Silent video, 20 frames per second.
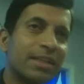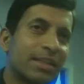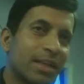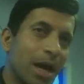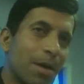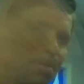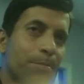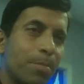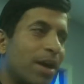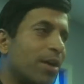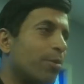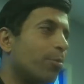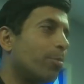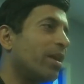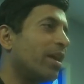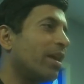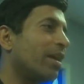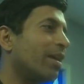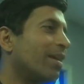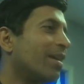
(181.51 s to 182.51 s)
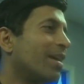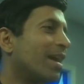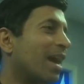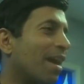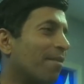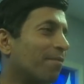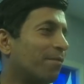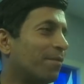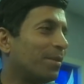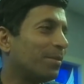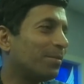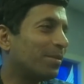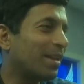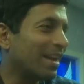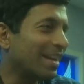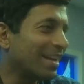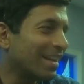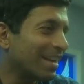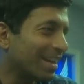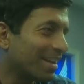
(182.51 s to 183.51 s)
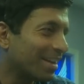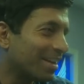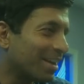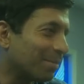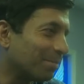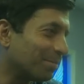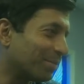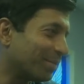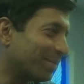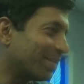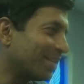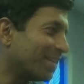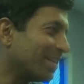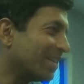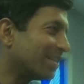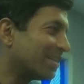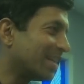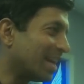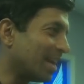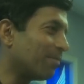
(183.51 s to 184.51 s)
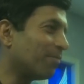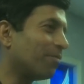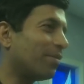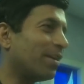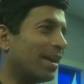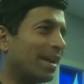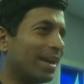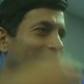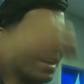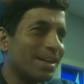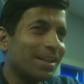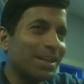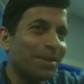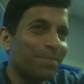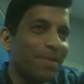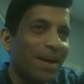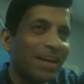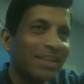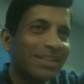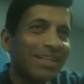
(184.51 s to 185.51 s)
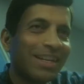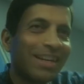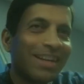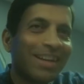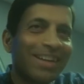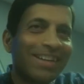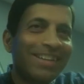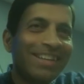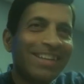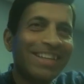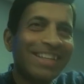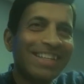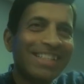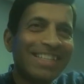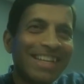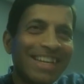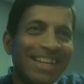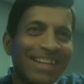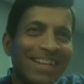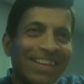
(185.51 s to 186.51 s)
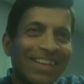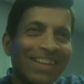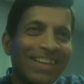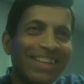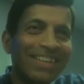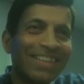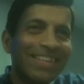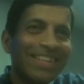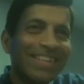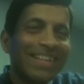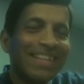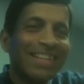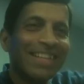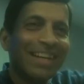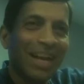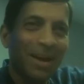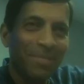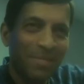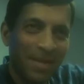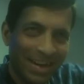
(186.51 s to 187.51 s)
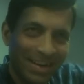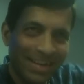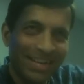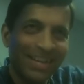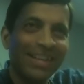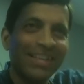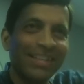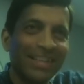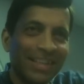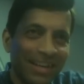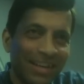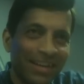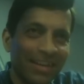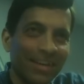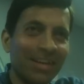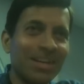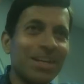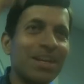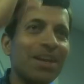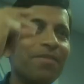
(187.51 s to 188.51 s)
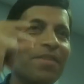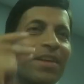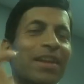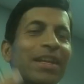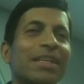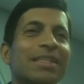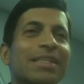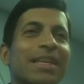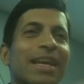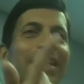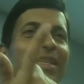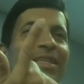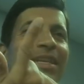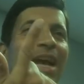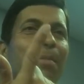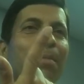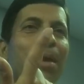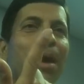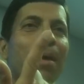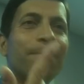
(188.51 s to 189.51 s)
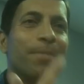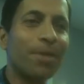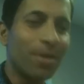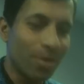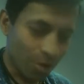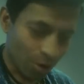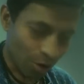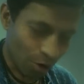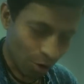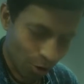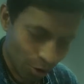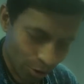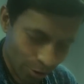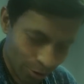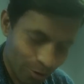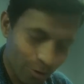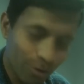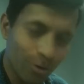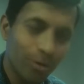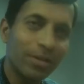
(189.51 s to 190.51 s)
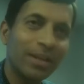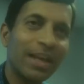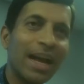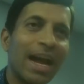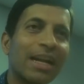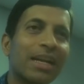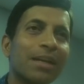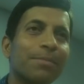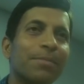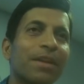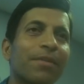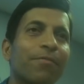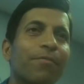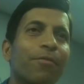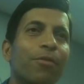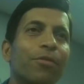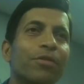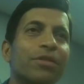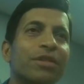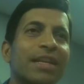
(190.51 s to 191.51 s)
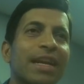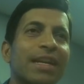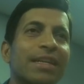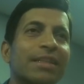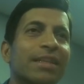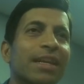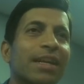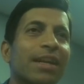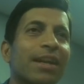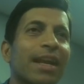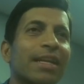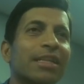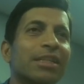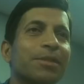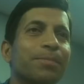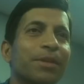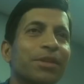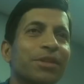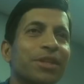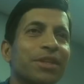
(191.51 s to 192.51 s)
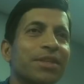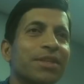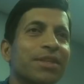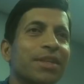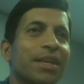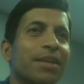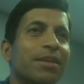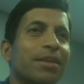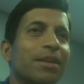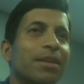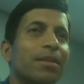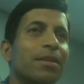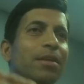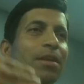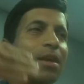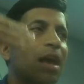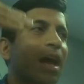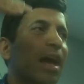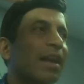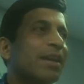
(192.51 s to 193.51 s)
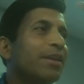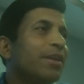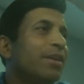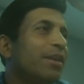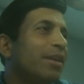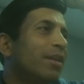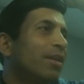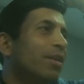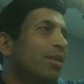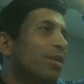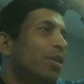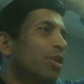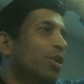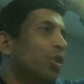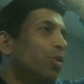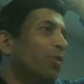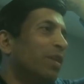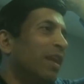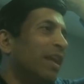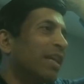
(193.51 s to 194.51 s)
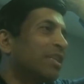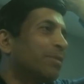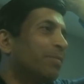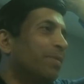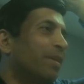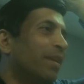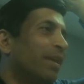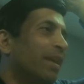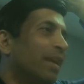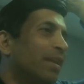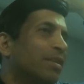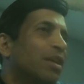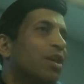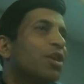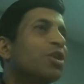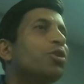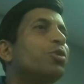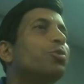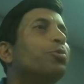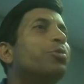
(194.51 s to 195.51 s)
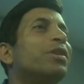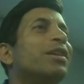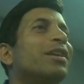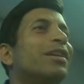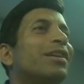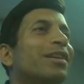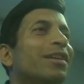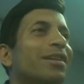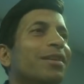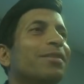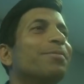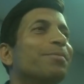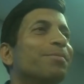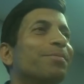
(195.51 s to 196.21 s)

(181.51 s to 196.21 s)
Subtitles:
come my way, everything comes. Same way, the master herder is here, the commander is here. When he says come up, all the atomic force sends a transmission signal, and here you will experience unity.